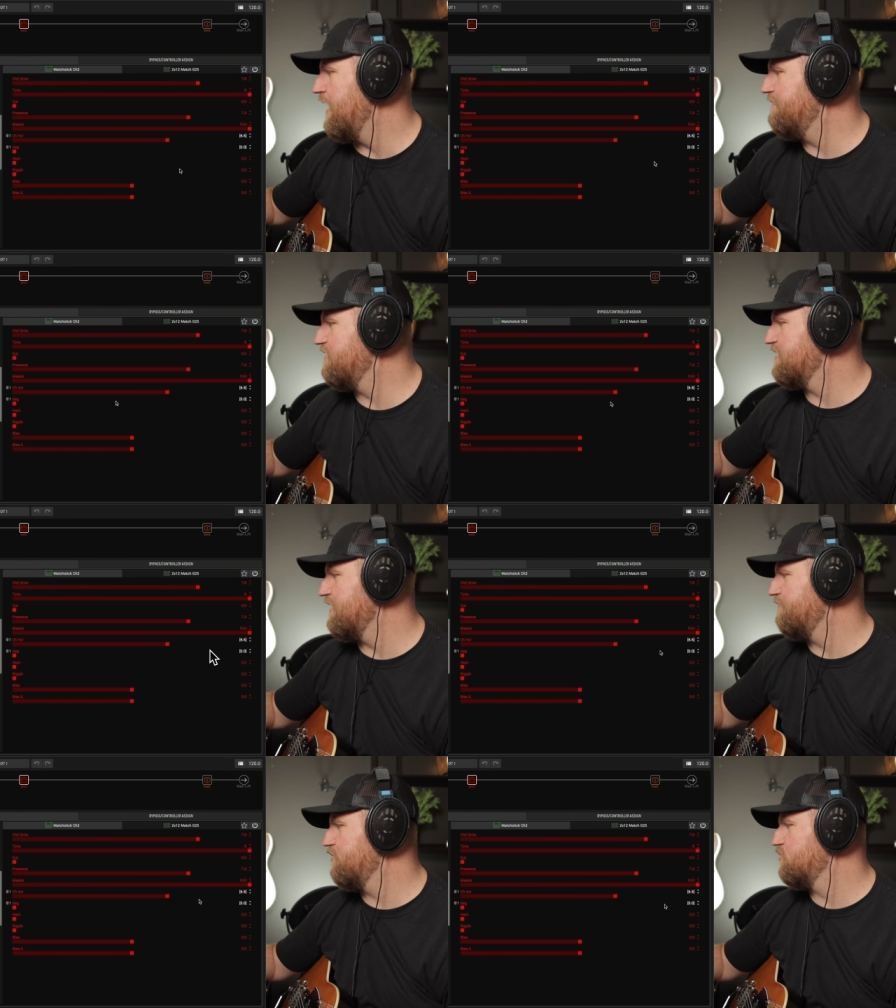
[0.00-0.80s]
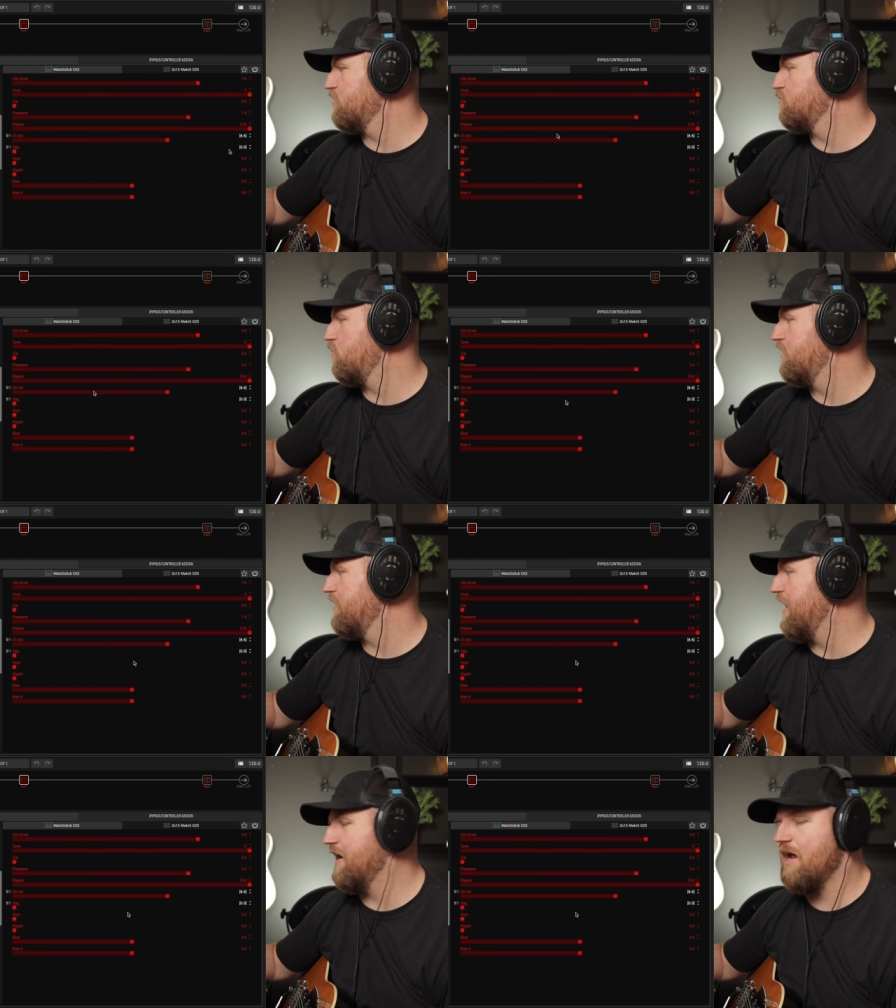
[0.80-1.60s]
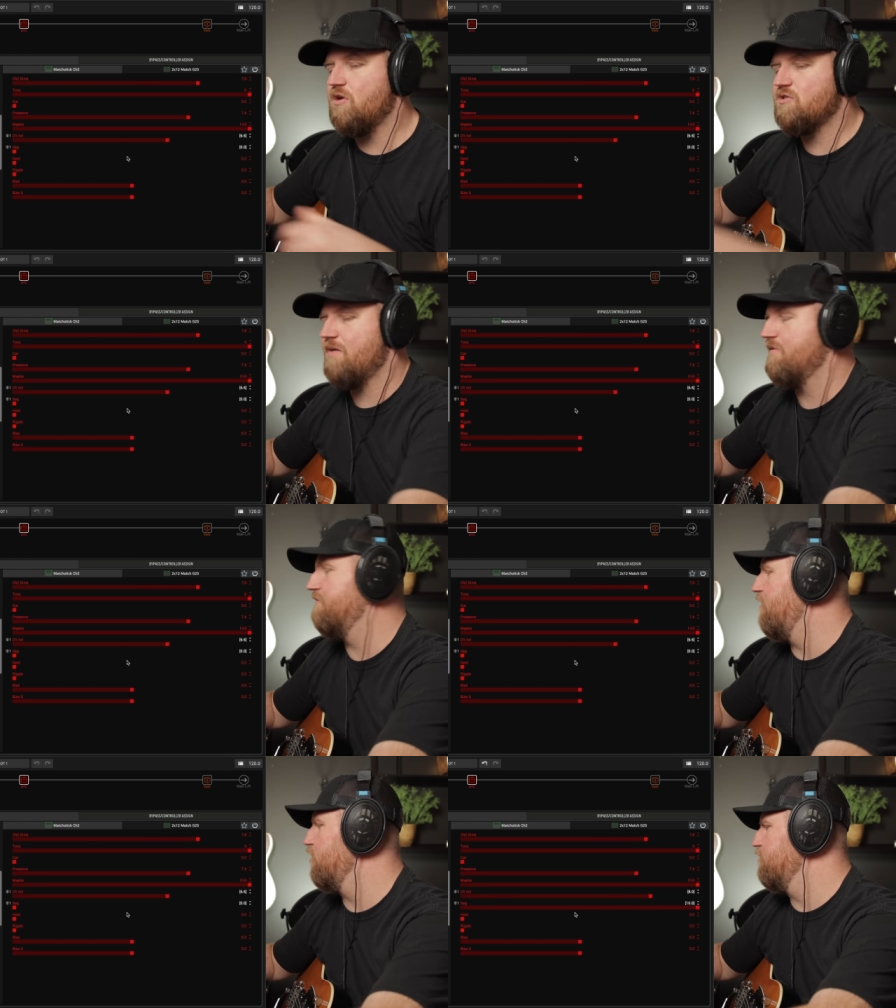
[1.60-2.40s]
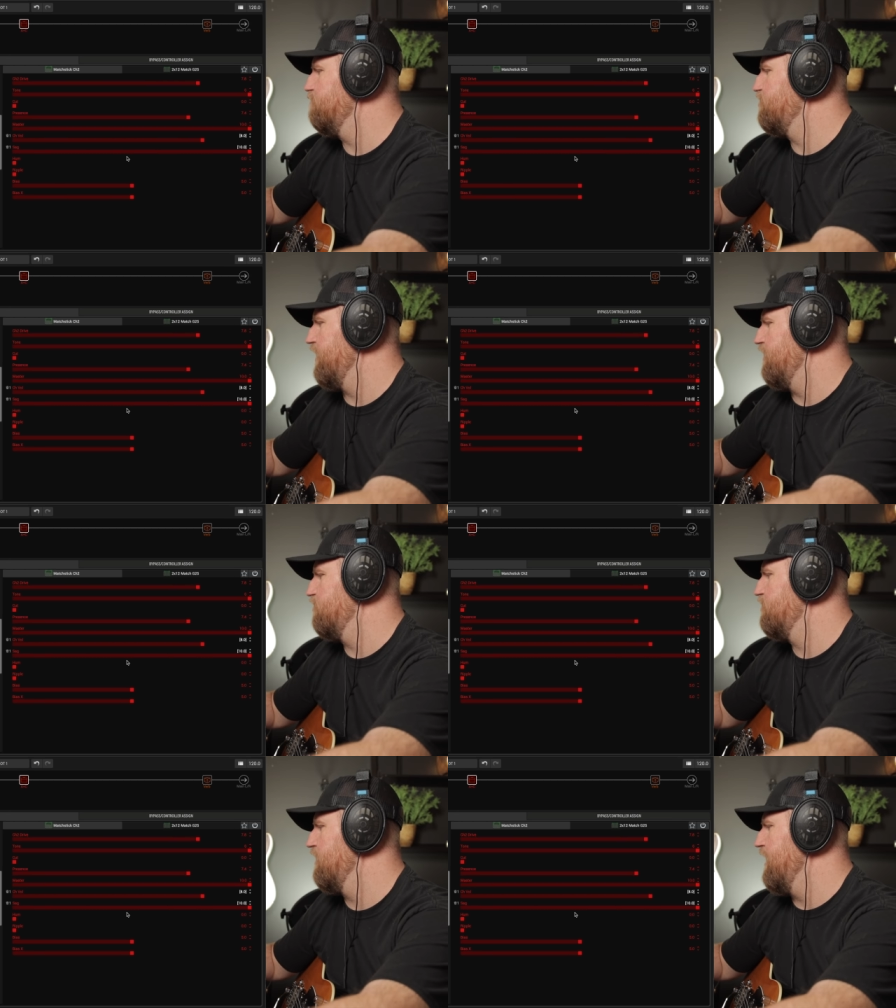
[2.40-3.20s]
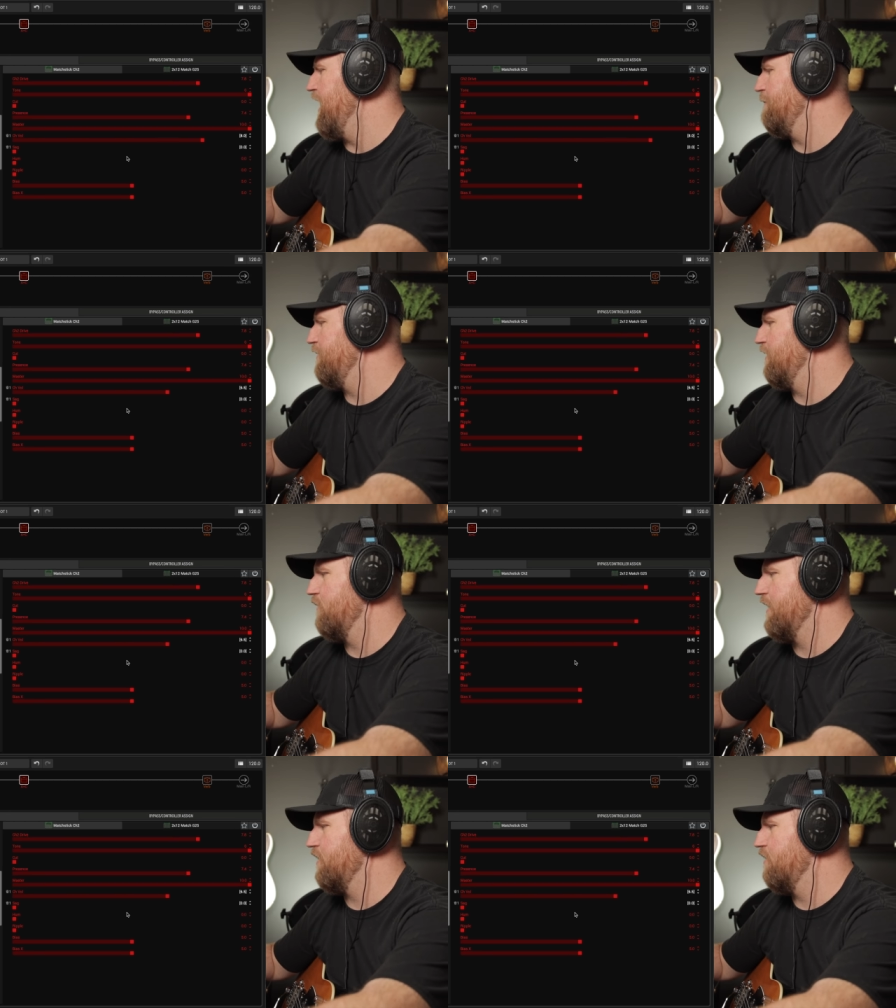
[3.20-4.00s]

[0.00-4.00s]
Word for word: I have this set to foot switch one and I also have a volume change happening when I